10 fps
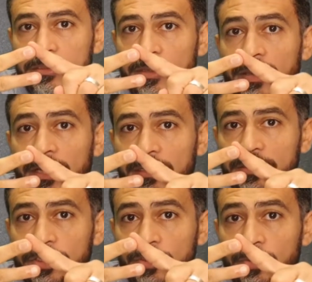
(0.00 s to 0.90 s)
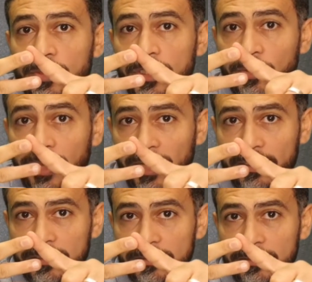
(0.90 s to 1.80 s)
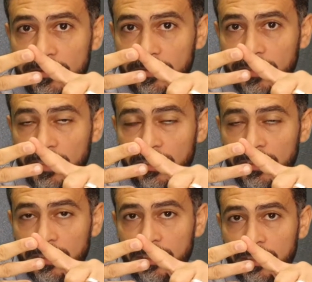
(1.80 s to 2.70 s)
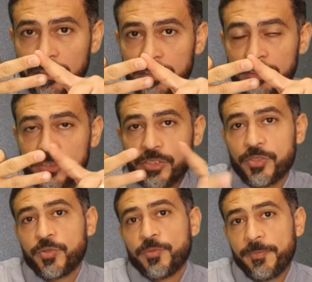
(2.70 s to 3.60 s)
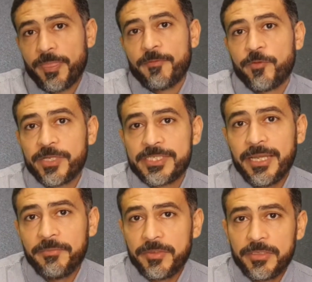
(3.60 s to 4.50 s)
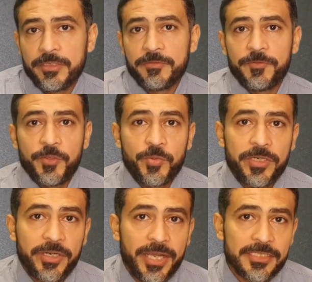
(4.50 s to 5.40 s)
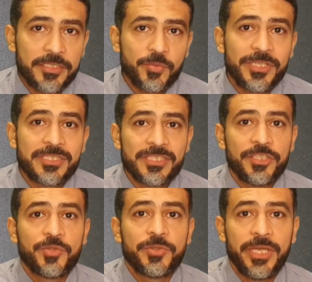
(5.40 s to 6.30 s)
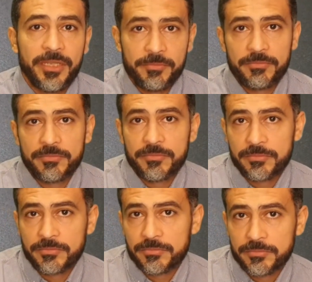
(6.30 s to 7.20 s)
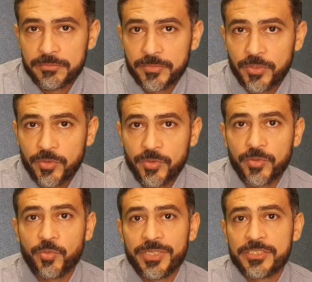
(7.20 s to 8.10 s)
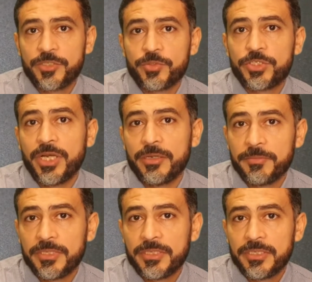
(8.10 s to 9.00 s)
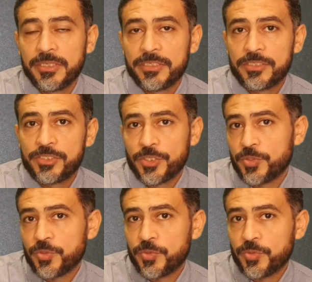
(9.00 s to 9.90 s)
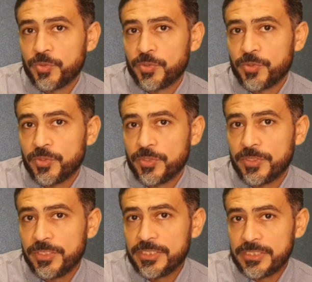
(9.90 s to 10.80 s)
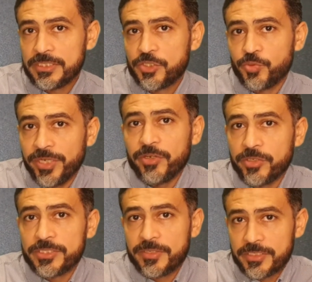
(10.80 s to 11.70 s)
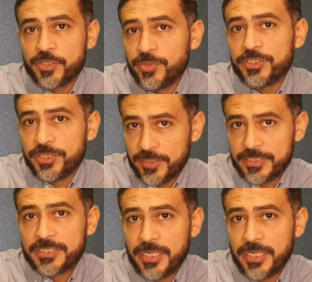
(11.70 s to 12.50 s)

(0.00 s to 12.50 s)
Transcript: then to create. Okay. So, for example, if you are asked what's your name or what's your job, so this triggers this question, these